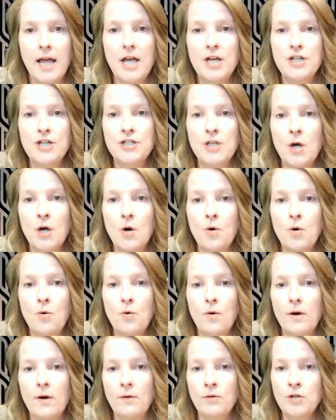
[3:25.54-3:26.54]

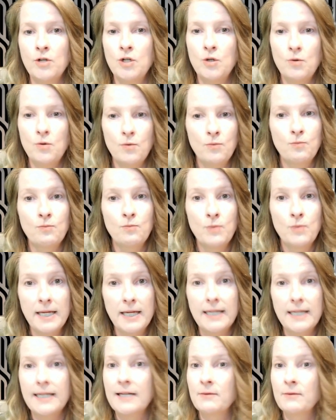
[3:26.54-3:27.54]
So
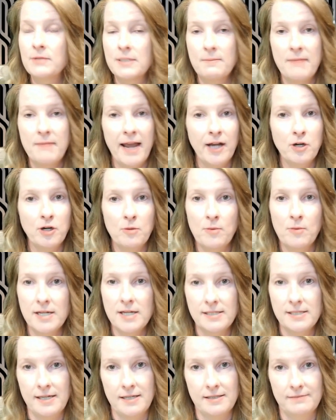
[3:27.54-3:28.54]
it was a manual
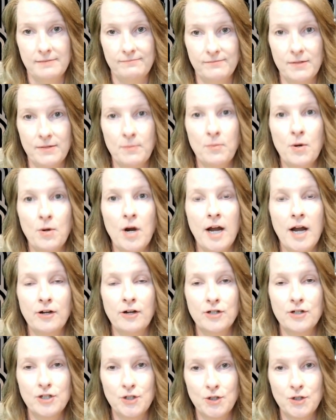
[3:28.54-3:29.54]
process
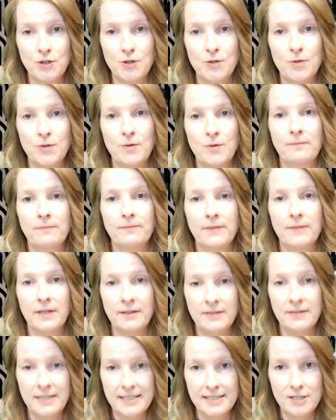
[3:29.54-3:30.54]
prior to
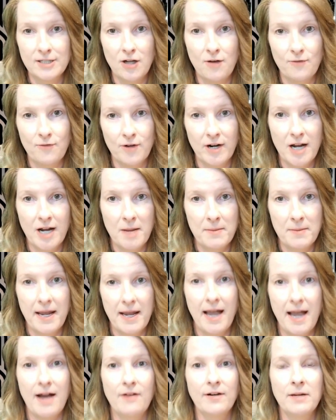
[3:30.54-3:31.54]
this software
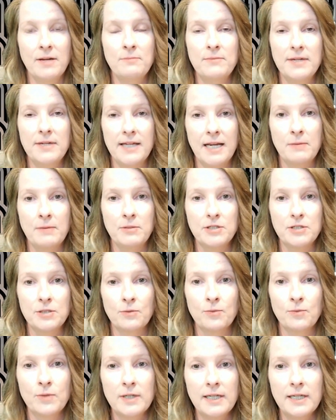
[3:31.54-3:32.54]
coming out and being able
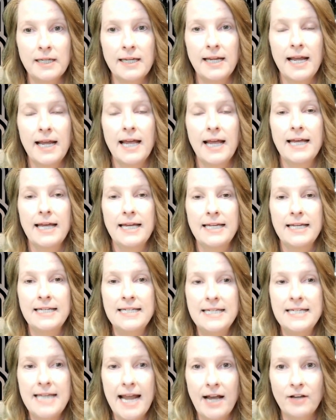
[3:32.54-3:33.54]
to really
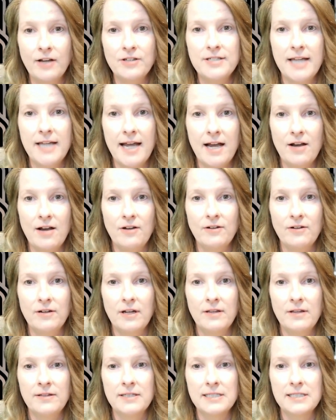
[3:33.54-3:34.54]
nail
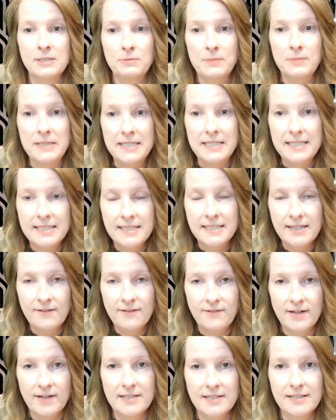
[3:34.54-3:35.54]
down the
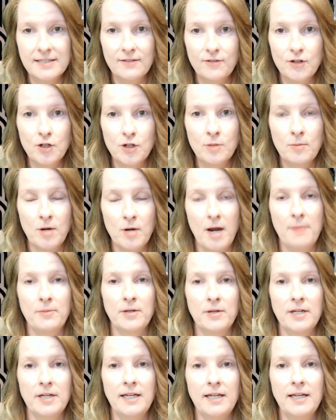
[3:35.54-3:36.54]
specifics of your
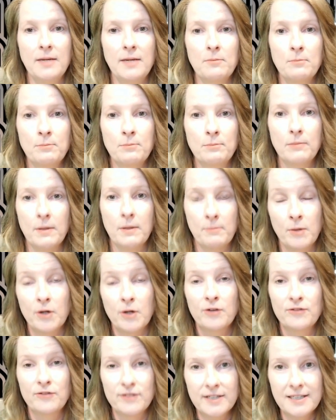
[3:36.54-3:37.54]
property
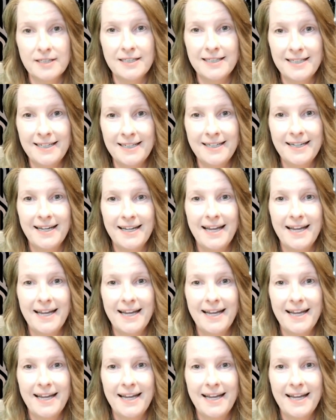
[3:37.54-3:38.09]
perfectly